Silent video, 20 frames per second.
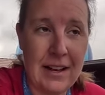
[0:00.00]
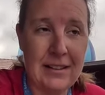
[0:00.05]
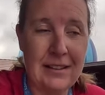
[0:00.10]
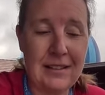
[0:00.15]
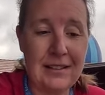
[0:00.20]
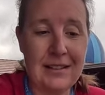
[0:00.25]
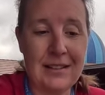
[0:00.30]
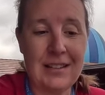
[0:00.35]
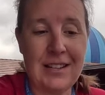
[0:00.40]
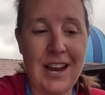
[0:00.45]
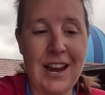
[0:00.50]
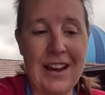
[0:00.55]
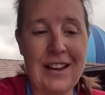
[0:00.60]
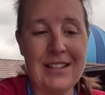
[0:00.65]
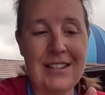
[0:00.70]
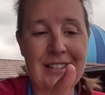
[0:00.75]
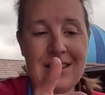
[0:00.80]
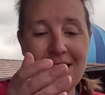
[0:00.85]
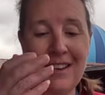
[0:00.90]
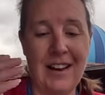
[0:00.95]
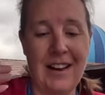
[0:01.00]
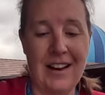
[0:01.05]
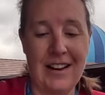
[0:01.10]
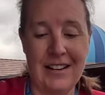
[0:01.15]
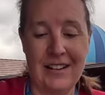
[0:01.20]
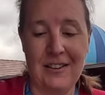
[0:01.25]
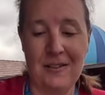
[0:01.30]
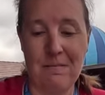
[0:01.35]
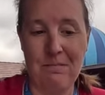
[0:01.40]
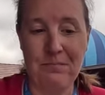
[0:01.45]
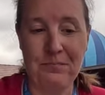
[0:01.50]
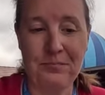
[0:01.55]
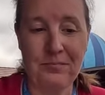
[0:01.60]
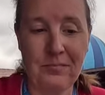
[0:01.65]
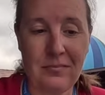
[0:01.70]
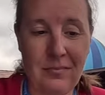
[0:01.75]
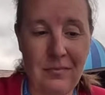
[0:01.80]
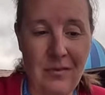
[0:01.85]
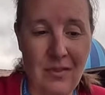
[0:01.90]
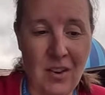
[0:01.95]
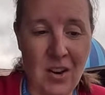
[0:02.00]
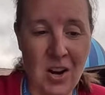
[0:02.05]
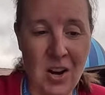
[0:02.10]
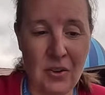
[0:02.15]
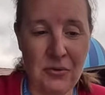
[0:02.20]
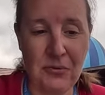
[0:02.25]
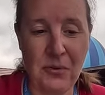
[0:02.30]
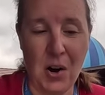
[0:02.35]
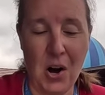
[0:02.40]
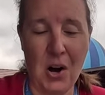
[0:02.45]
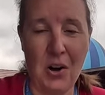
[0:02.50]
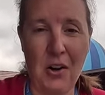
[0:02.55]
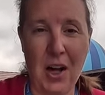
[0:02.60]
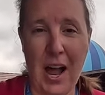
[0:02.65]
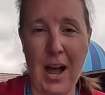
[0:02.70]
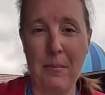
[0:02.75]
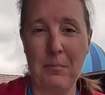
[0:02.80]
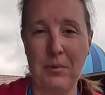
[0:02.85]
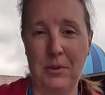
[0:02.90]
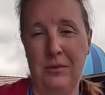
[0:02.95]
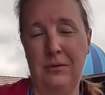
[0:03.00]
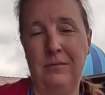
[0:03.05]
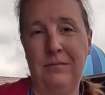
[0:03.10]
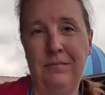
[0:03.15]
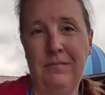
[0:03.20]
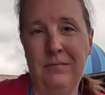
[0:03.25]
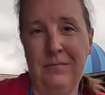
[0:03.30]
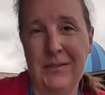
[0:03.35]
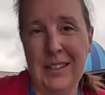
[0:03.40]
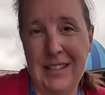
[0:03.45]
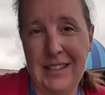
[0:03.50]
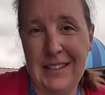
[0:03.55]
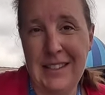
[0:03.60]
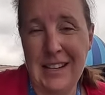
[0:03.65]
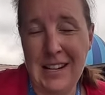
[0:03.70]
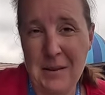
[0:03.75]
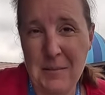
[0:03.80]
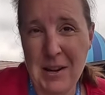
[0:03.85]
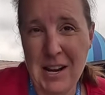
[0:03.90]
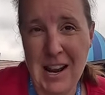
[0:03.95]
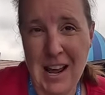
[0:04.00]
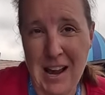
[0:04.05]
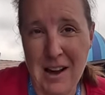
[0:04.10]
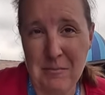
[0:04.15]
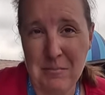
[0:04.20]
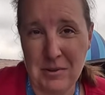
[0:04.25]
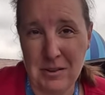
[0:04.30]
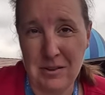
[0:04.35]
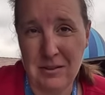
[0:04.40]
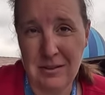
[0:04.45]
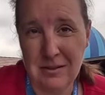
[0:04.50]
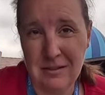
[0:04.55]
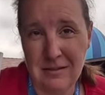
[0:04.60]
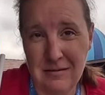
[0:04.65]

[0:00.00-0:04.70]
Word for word: It tastes like a fall apple, a cinnamon apple.